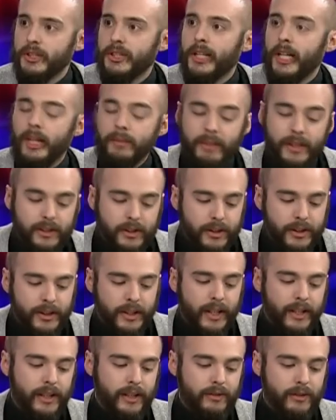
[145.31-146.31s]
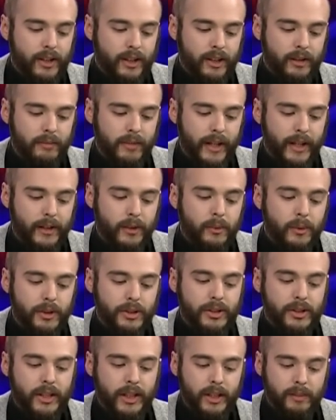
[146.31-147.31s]
comment could not have come at a
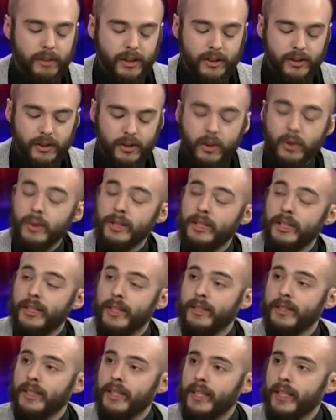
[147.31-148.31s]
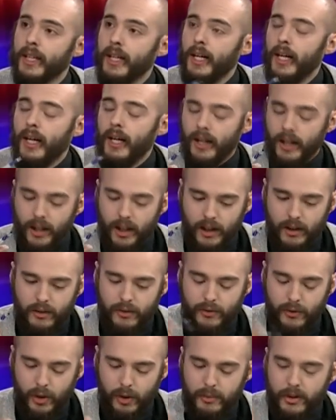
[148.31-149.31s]
worse time, because coincidentally,
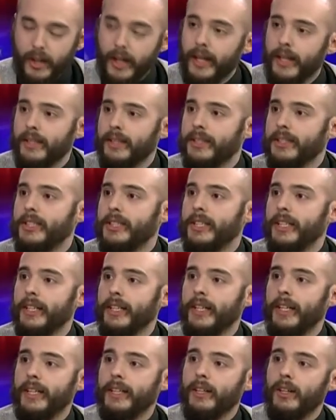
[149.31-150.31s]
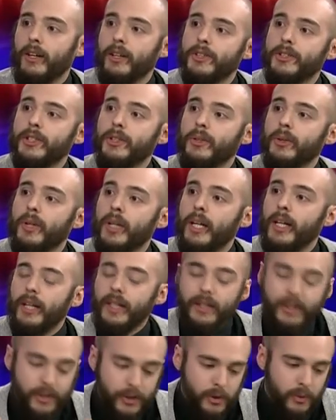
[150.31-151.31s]
former head of the CIA also
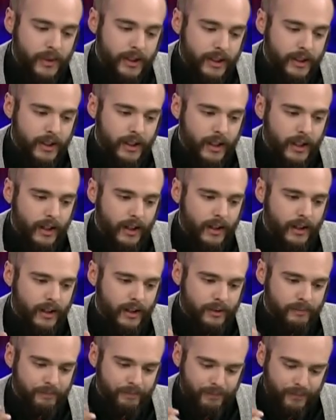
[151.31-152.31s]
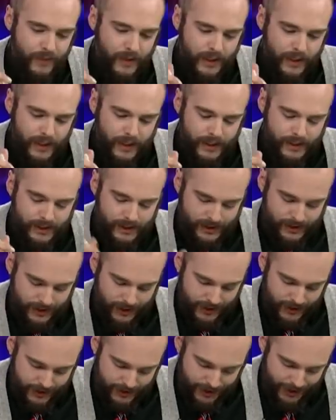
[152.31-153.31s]
this week
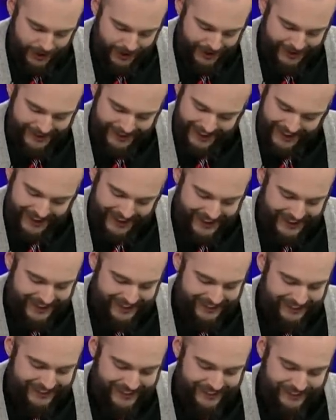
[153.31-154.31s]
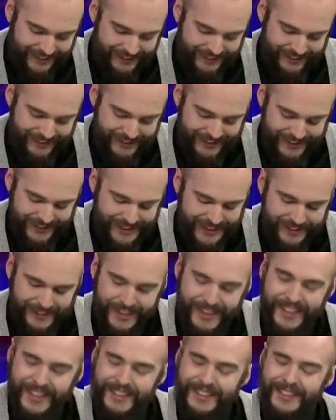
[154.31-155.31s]
said it wasn't
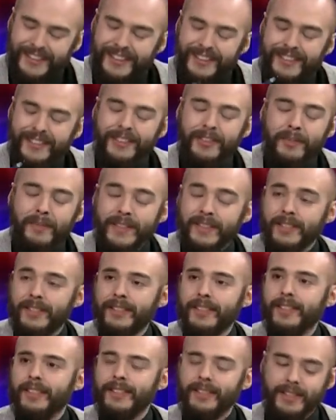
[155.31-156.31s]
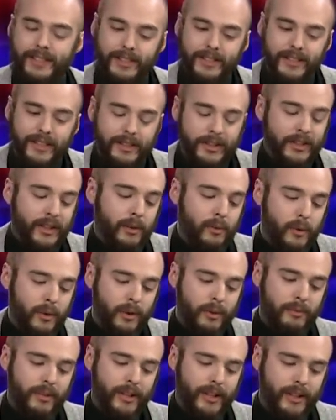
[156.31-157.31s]
really that good. You know about the Stuxnet
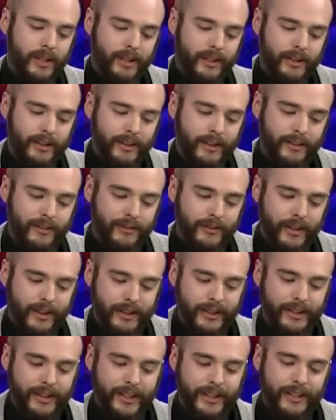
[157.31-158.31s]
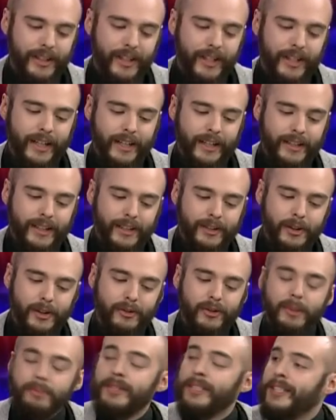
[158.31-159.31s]
worm, the fellow that
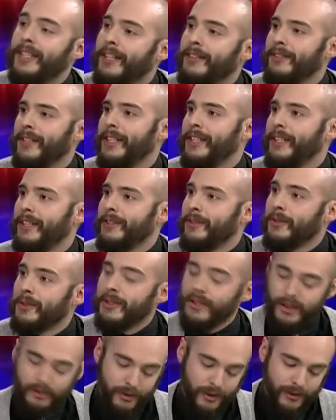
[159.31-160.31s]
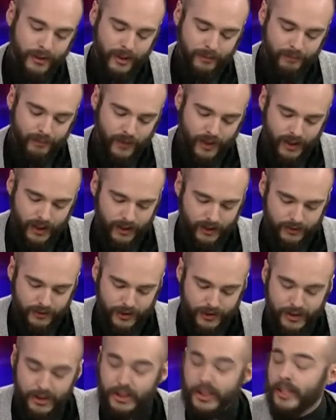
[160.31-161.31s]
corrupted the Iranian nuclear program a
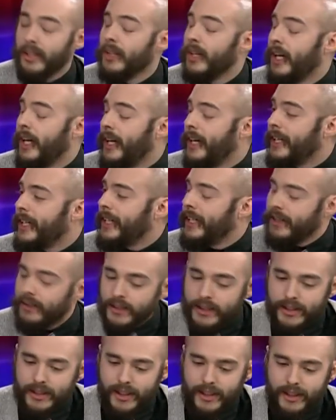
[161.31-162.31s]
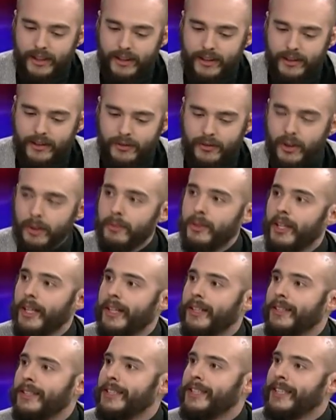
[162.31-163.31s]
few years ago. He was the former
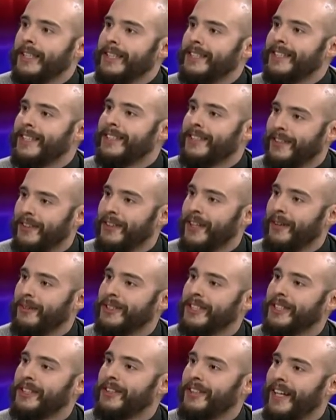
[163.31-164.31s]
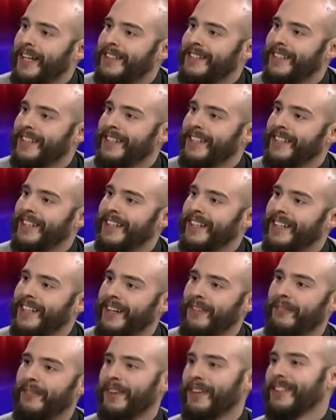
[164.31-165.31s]
head of the CIA, said, you know, that was a good idea.
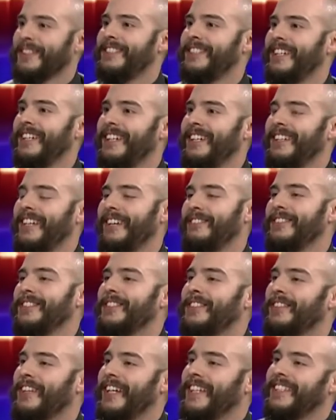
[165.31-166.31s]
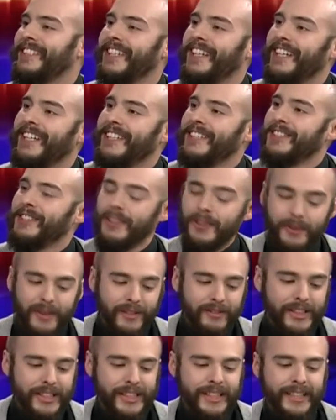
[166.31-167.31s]
That worked. That was great. So we
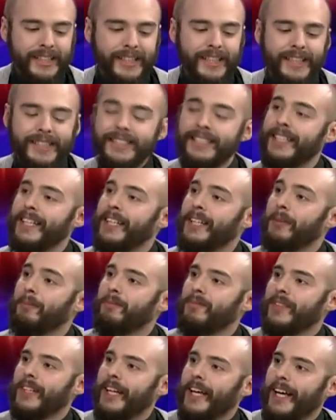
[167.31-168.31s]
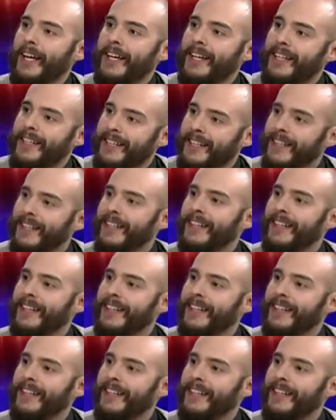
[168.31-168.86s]
have the CIA saying, hey,